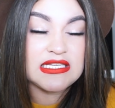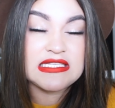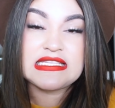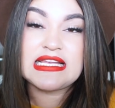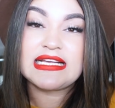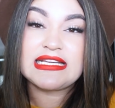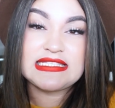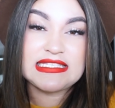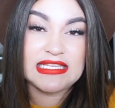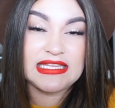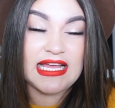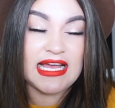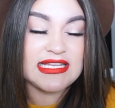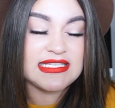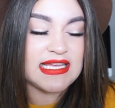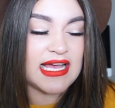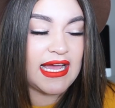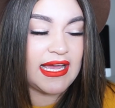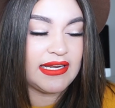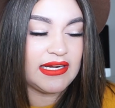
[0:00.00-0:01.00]
Second to
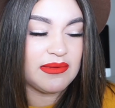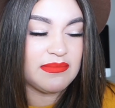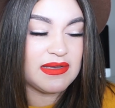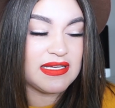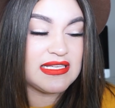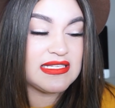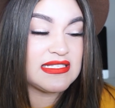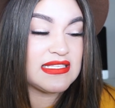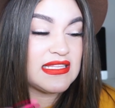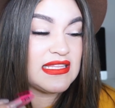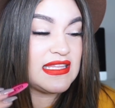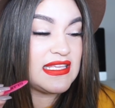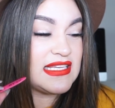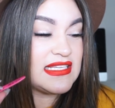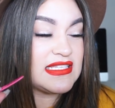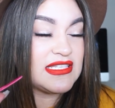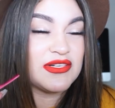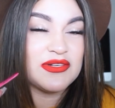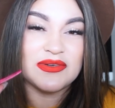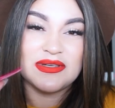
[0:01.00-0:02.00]
last item is
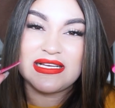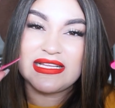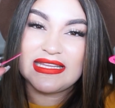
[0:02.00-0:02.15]
these little